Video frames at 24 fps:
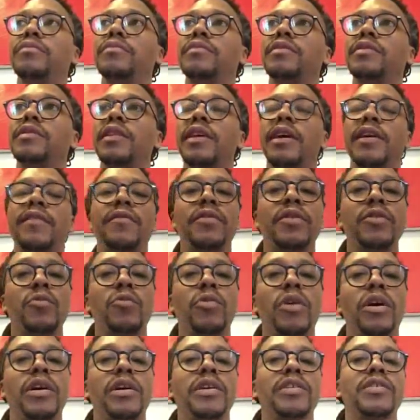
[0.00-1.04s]
slavery
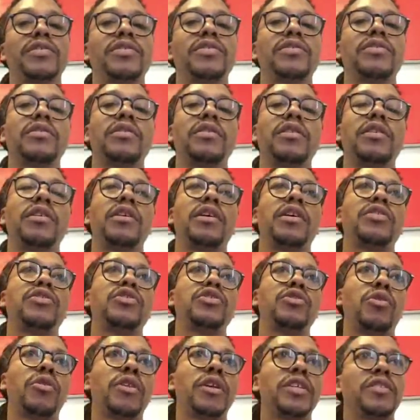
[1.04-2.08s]
was a
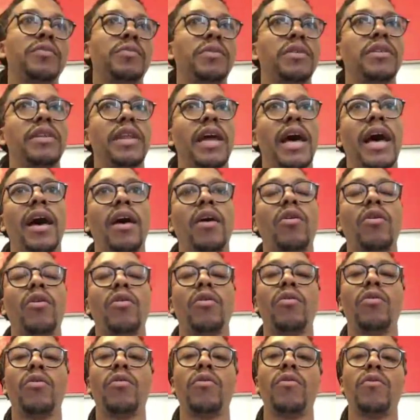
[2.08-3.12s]
choice, but not
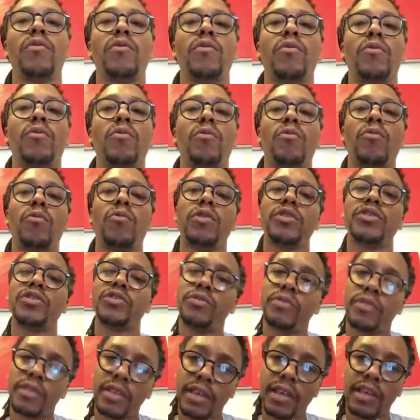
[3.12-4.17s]

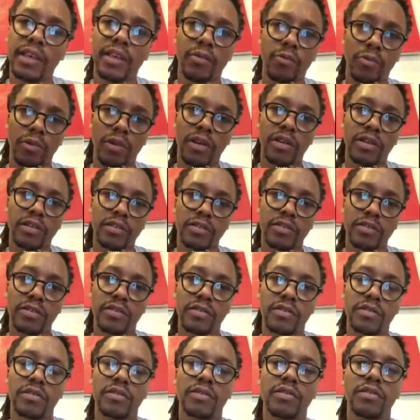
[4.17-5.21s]
what you think it was.
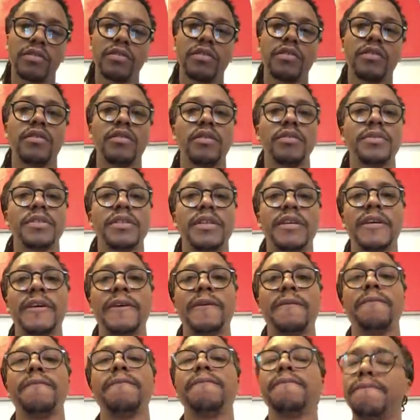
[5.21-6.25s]
You know what I'm
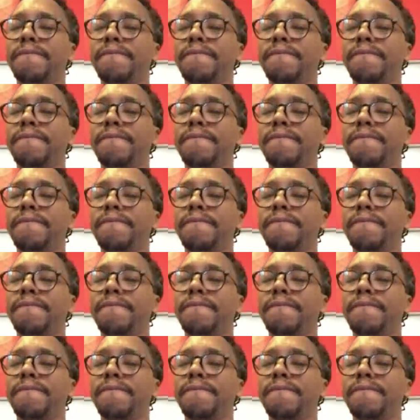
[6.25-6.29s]
saying?